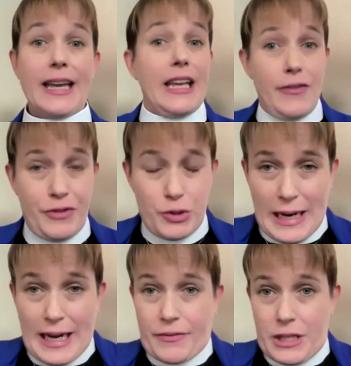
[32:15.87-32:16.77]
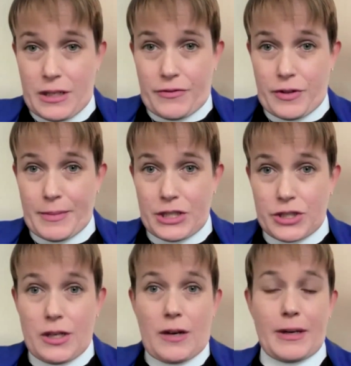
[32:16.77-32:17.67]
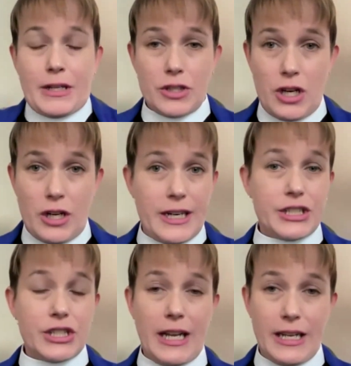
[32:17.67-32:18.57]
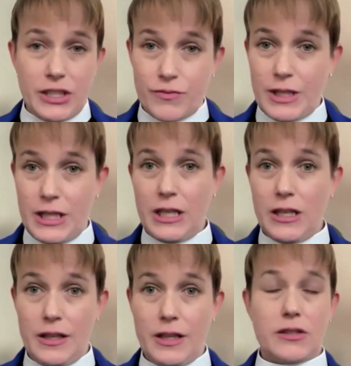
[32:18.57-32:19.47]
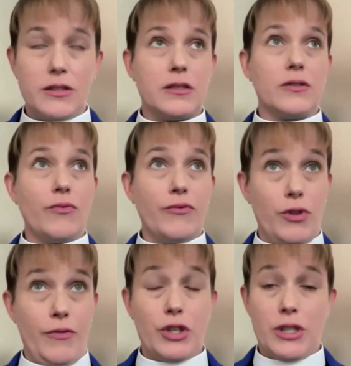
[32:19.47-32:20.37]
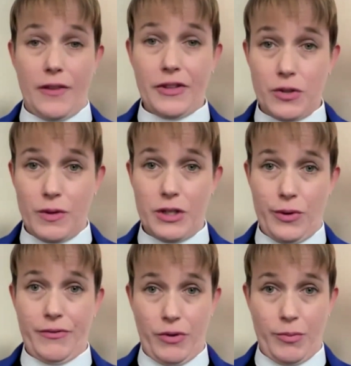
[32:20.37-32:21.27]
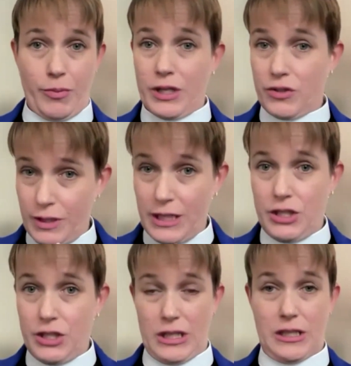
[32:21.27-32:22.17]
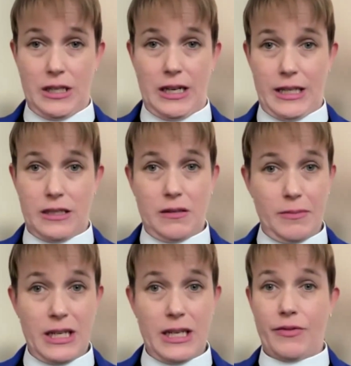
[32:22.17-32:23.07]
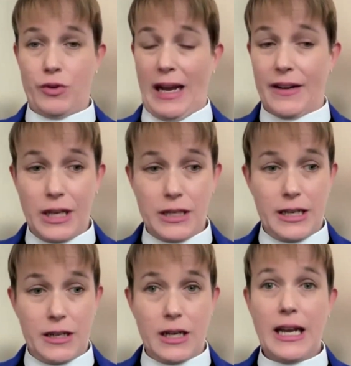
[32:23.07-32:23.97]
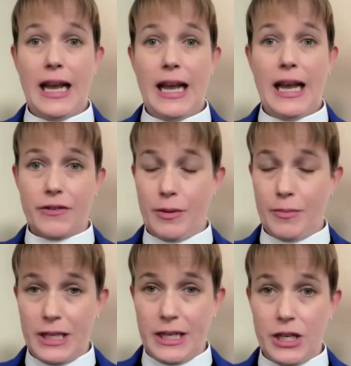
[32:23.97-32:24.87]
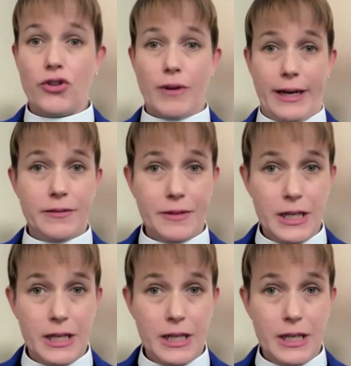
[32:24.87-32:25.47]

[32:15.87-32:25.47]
If you have the information about your congregation, and it's really the version on the 2024 report is really just an estimate. If you have that data and can complete it, great.